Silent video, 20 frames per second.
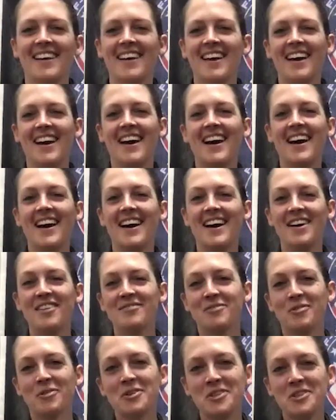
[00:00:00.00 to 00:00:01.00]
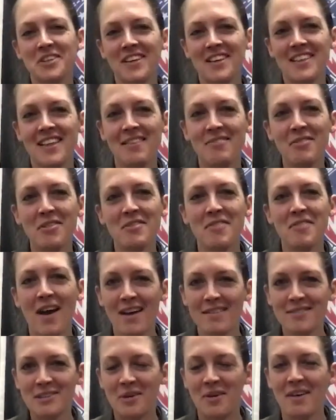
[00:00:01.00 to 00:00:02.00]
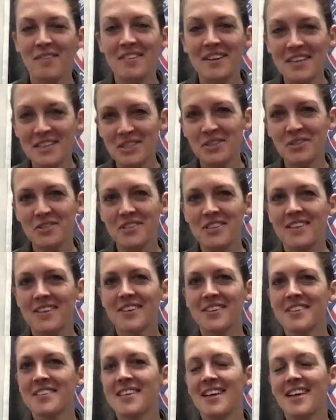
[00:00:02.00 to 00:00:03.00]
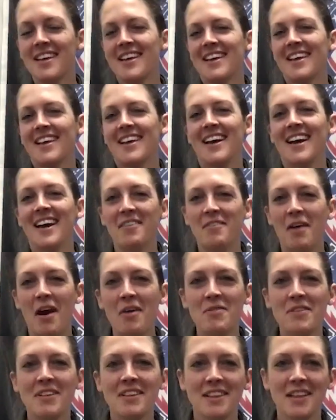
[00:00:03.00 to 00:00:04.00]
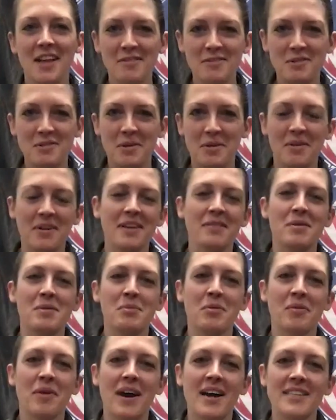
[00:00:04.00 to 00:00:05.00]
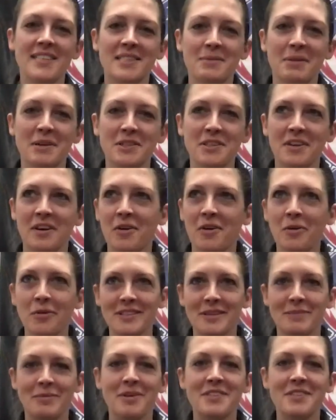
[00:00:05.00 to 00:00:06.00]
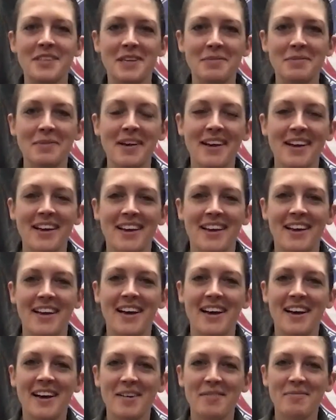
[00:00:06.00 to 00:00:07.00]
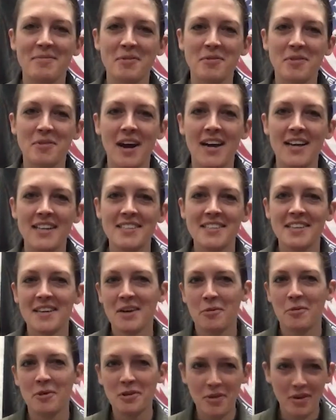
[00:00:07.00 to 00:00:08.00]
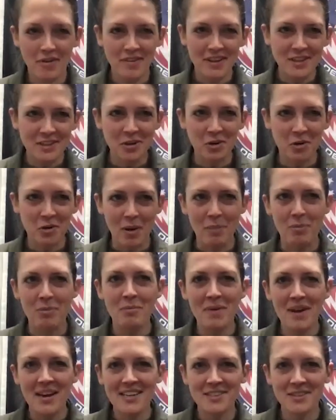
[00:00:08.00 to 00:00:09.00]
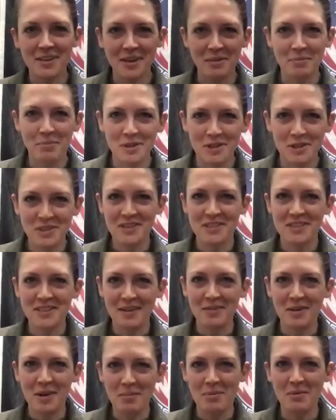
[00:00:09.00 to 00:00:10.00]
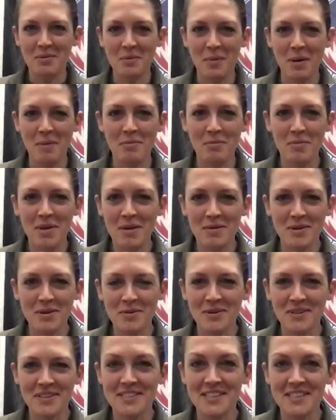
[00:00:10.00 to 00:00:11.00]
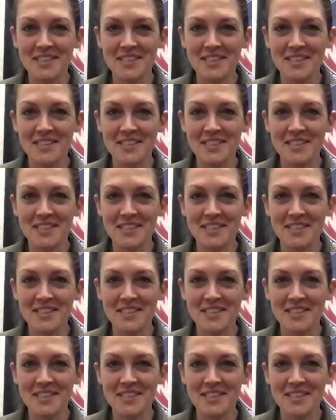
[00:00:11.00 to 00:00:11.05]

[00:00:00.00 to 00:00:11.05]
Unfortunately, the F-35s don't have any two-seaters. I would love to be able to give people rides, especially our whole demo team rides. We do have internal weapon bays. I could stuff you up in the weapon bay, but you wouldn't see